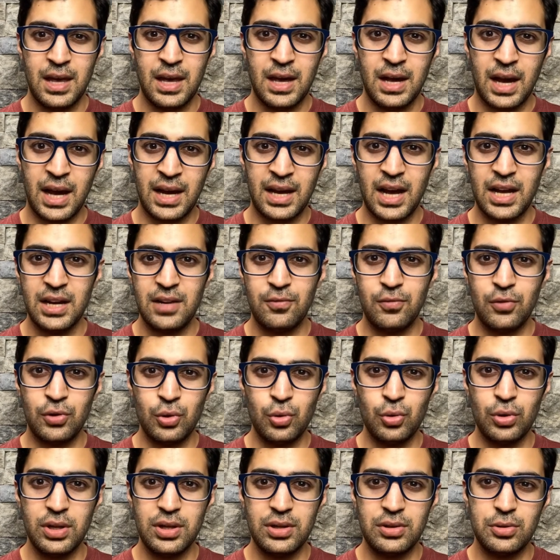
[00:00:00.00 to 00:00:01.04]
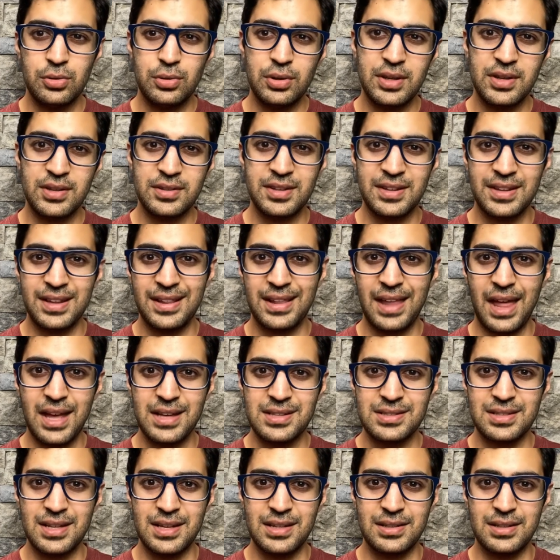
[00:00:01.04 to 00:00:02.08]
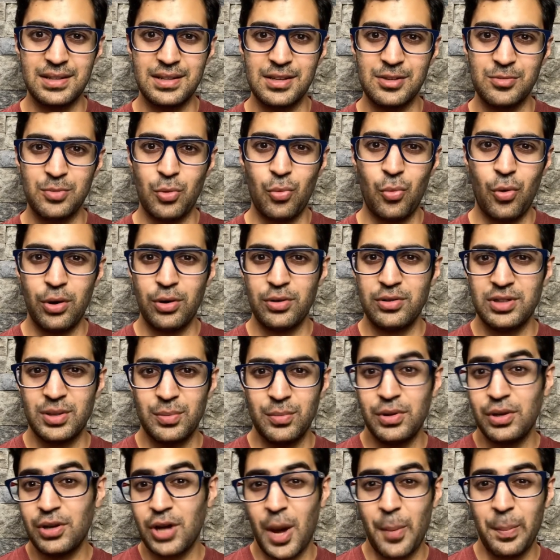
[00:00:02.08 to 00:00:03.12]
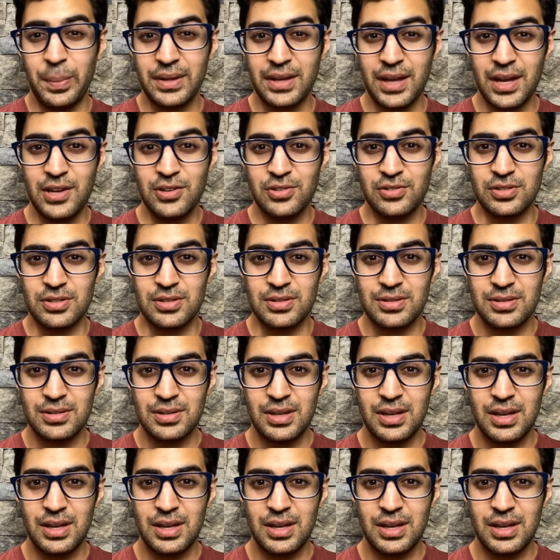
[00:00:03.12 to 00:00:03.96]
I kind of alluded to this in the last sentence, but what are some of the complications?